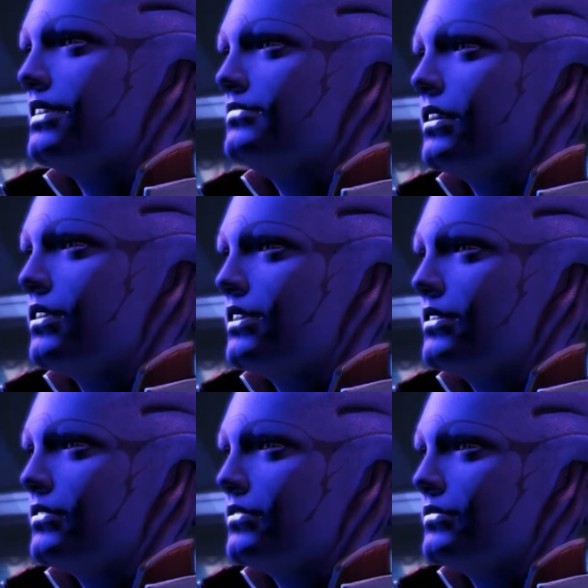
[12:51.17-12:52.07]

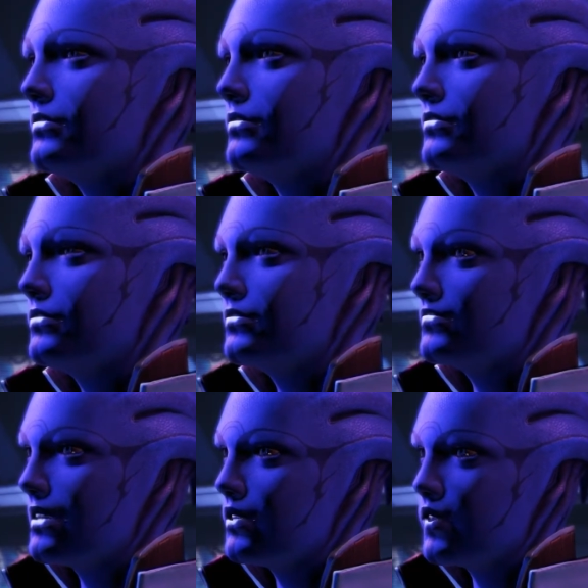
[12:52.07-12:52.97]
respect.
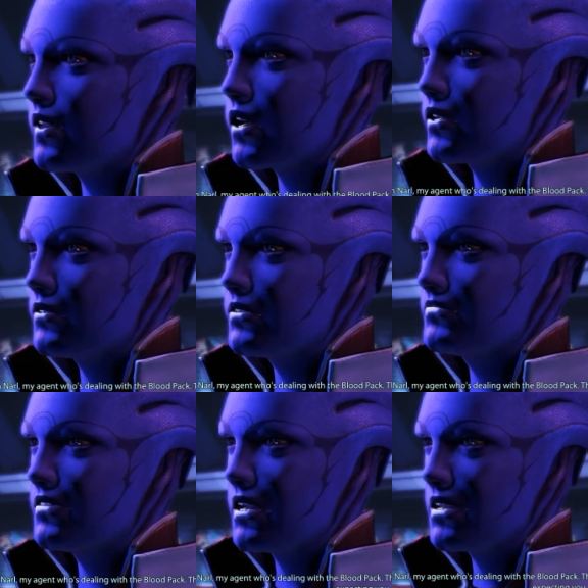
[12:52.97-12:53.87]
Meet with Gnarl,
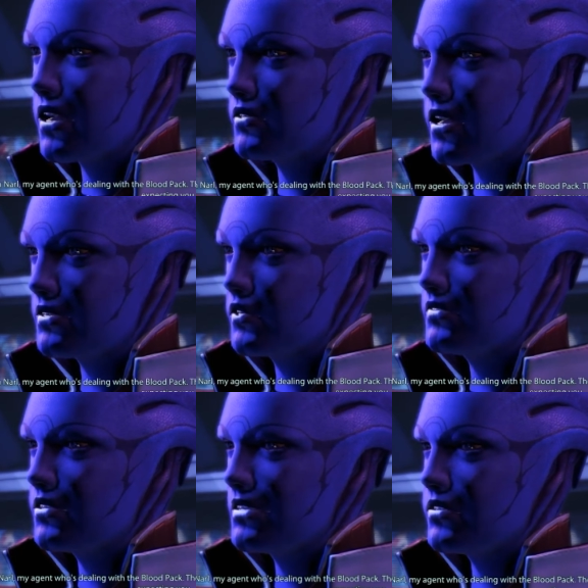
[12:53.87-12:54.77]
my agent
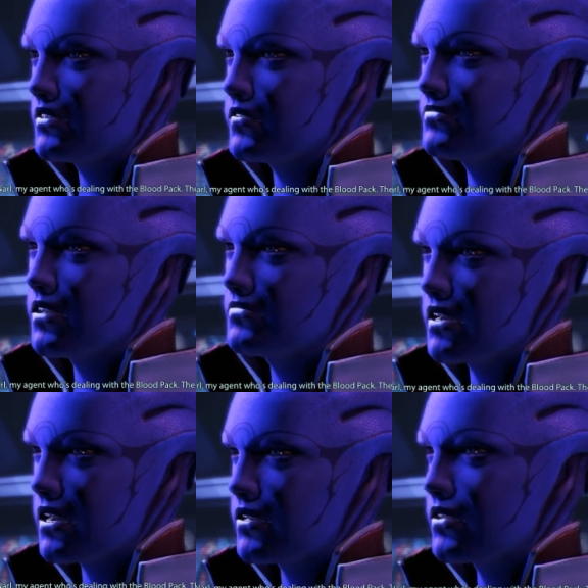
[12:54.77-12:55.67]
who's dealing with the Blood
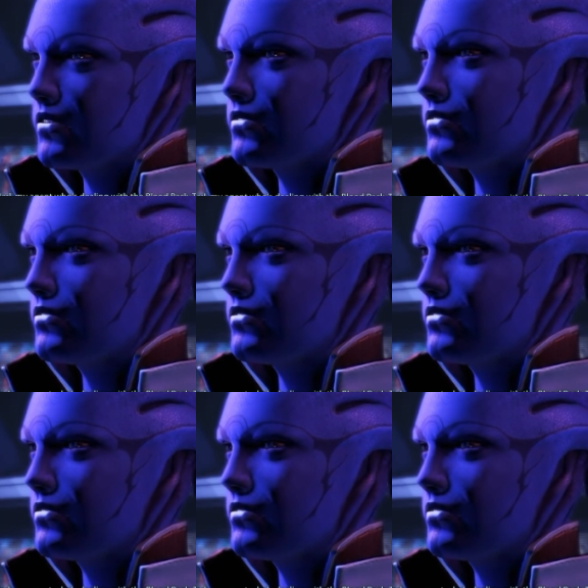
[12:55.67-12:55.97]
Pack.